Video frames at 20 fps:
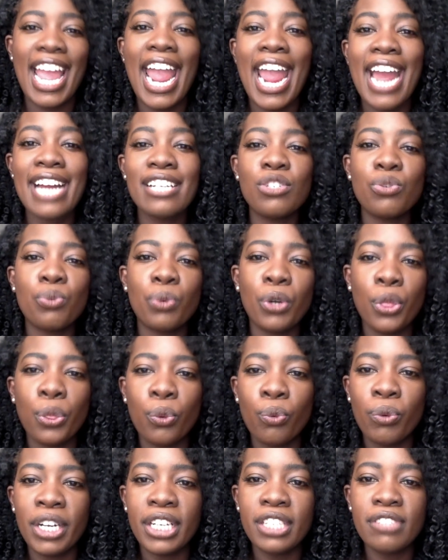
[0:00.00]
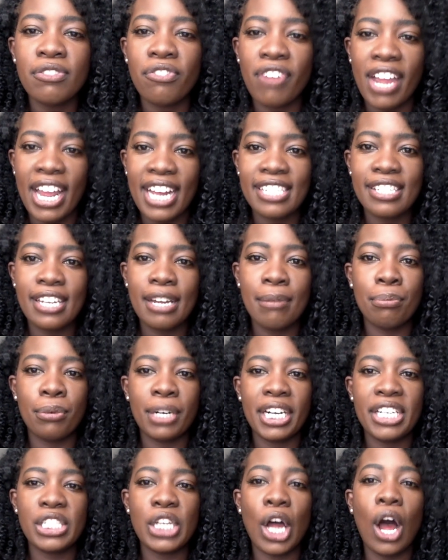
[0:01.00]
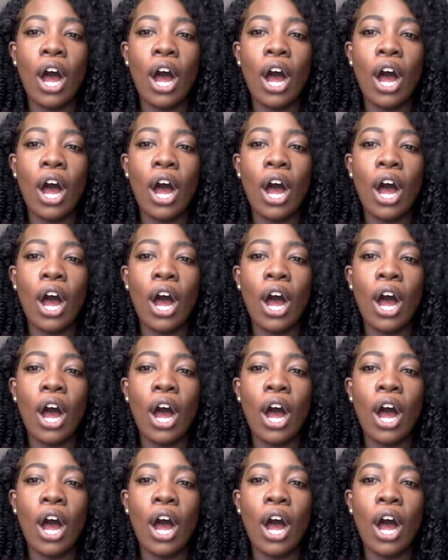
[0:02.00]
and we're thrilled fans embrace